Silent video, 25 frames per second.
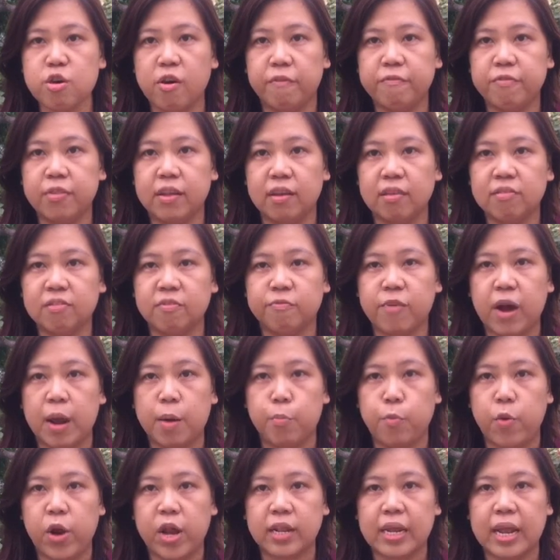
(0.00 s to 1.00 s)
of these
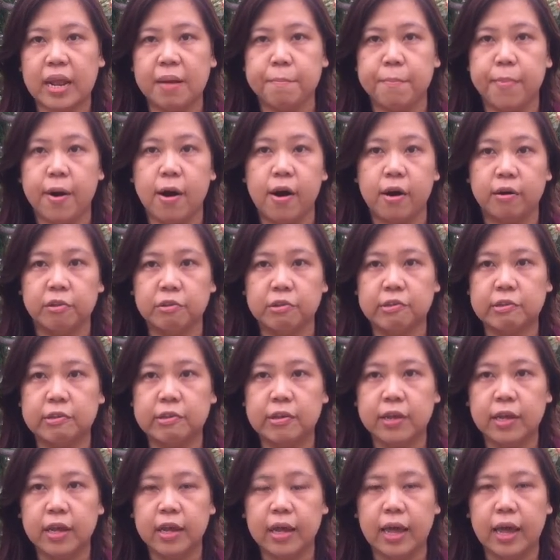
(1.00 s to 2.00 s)
vibrating
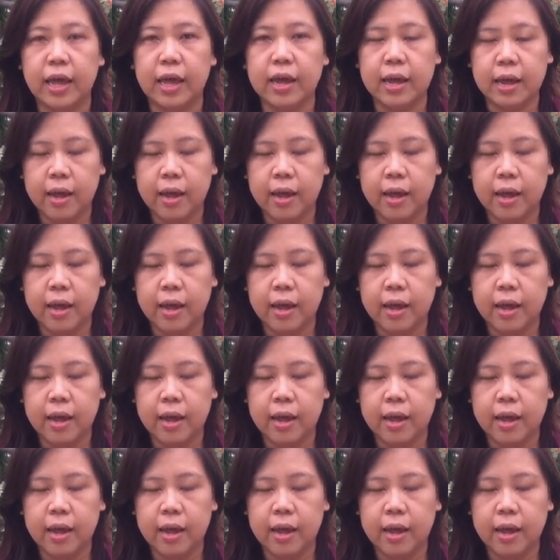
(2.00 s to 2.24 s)
bars. Okay,